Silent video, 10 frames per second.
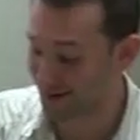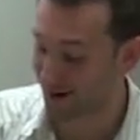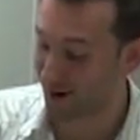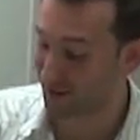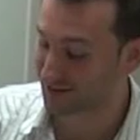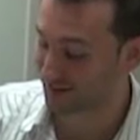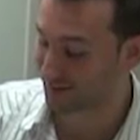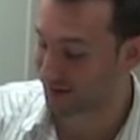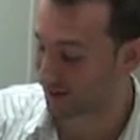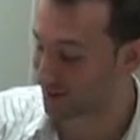they're always
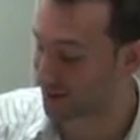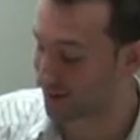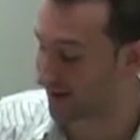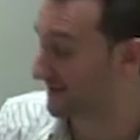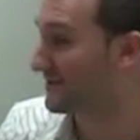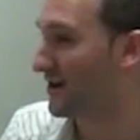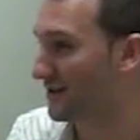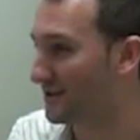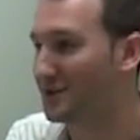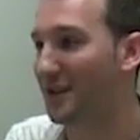going to be included, and it's not going to